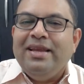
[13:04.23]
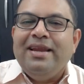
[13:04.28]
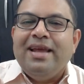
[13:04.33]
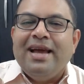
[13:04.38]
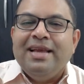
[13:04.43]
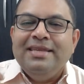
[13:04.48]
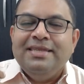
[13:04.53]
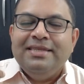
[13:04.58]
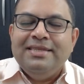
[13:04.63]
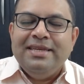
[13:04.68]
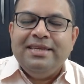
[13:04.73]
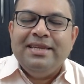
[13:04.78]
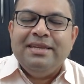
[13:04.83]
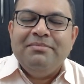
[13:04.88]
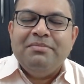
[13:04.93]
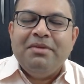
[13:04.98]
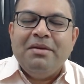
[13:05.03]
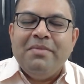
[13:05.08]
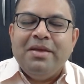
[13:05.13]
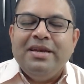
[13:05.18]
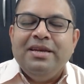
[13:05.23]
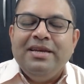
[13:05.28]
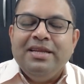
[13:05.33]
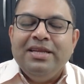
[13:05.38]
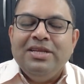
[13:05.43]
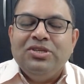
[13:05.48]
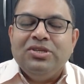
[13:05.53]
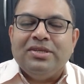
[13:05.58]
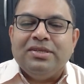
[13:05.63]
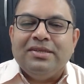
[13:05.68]
that I sit in my
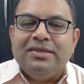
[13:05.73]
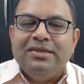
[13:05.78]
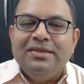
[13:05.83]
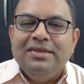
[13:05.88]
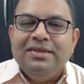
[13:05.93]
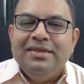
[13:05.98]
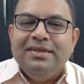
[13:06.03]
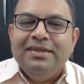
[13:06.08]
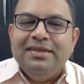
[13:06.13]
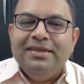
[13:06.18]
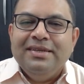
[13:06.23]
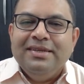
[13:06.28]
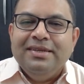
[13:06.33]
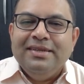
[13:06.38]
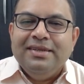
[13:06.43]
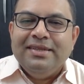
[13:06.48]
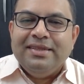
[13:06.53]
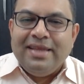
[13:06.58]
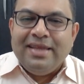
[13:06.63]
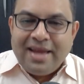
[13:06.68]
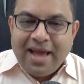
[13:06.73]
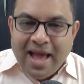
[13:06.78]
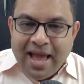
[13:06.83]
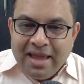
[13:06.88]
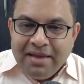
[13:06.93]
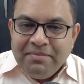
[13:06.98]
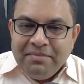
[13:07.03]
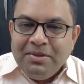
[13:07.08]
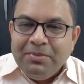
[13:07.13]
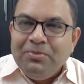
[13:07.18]
meditation, that
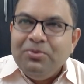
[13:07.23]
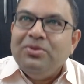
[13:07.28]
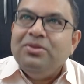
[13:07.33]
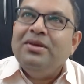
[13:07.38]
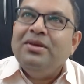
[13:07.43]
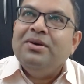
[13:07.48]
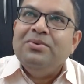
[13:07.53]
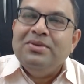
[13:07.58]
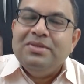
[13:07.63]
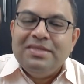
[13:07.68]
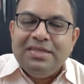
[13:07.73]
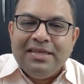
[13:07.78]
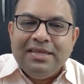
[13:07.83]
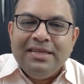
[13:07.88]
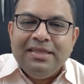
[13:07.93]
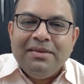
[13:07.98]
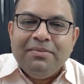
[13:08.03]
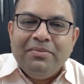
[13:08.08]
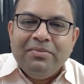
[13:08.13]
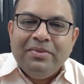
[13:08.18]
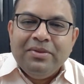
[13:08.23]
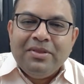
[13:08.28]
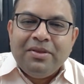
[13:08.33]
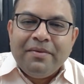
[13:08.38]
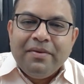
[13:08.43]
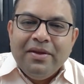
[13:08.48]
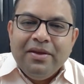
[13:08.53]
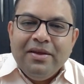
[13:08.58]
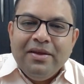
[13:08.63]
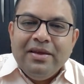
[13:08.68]
I am the Buddha who is sitting
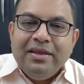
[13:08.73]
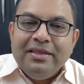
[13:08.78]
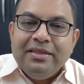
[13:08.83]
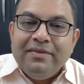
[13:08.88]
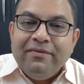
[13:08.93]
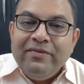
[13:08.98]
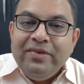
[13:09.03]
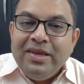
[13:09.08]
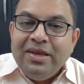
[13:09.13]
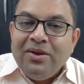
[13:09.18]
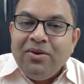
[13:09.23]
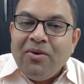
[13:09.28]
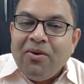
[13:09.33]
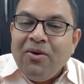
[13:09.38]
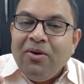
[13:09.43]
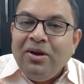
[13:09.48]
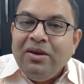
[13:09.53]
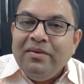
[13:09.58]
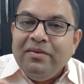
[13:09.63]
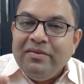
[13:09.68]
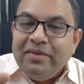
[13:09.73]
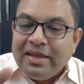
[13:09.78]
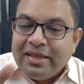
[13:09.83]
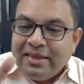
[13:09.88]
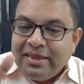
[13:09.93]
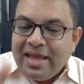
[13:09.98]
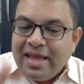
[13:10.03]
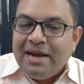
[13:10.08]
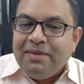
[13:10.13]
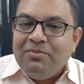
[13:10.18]
we can all,
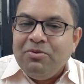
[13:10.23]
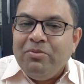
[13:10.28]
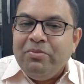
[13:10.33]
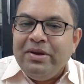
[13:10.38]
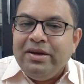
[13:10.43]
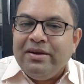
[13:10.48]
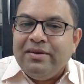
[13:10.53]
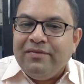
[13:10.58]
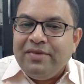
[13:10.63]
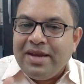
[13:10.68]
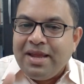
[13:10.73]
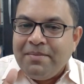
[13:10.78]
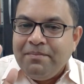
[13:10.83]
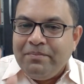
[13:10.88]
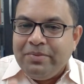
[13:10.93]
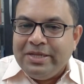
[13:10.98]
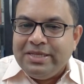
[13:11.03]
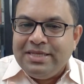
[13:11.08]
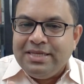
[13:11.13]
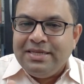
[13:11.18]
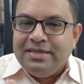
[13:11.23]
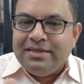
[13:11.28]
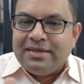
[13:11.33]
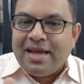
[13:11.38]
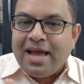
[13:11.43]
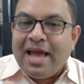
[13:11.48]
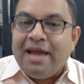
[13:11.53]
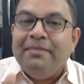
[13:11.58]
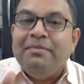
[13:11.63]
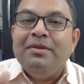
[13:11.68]
at that moment when I am present,
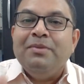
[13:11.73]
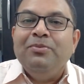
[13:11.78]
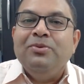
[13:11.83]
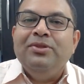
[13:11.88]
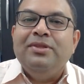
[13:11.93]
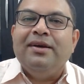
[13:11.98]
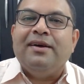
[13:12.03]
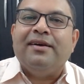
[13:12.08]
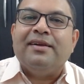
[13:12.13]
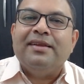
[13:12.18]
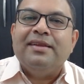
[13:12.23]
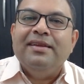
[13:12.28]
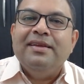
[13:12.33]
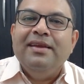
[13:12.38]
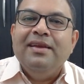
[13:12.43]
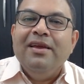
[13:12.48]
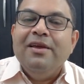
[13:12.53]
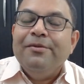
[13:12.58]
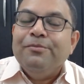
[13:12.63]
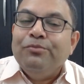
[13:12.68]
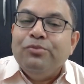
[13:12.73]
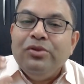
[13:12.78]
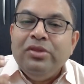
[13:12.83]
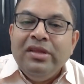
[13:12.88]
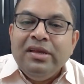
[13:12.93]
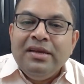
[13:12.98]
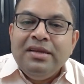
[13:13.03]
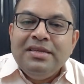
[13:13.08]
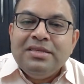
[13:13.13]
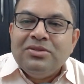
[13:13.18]
I am the Buddha.
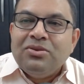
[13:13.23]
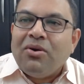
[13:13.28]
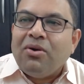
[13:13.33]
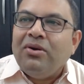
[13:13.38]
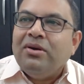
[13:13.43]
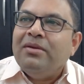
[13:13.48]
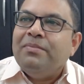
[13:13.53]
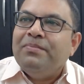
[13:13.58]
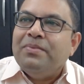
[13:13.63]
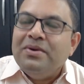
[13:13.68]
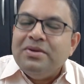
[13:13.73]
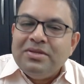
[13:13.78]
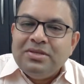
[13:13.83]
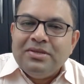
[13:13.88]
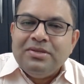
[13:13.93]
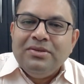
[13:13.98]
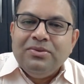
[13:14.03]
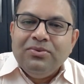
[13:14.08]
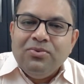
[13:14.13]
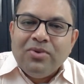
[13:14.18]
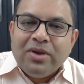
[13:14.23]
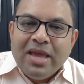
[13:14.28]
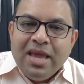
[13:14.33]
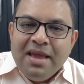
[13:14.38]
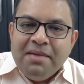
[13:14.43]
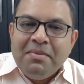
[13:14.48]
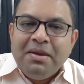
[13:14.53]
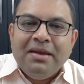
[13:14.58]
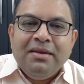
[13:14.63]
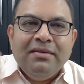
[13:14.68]
Buddha is not a person who
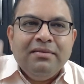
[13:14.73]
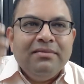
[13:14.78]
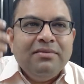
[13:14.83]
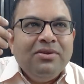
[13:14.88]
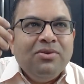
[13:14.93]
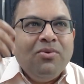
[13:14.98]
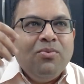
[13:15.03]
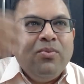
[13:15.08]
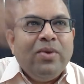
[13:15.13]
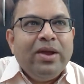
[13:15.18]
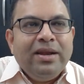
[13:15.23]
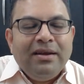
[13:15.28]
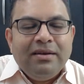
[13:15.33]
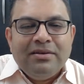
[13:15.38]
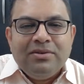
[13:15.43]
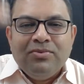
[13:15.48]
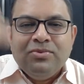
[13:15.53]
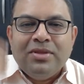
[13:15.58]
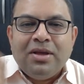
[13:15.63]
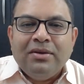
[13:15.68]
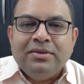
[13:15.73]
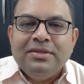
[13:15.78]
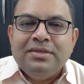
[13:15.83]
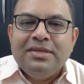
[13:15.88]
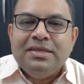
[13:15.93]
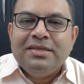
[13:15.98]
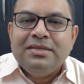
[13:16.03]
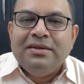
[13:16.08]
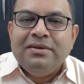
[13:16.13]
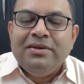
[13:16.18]
came and, you know, went
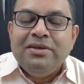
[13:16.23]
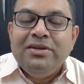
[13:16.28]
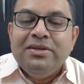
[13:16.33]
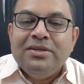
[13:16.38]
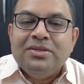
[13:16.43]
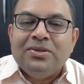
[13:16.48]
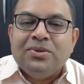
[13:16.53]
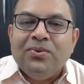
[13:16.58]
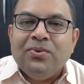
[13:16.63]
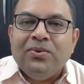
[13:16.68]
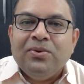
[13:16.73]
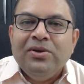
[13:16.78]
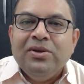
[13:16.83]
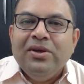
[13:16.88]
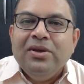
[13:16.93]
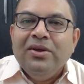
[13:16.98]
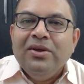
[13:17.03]
2600 years ago.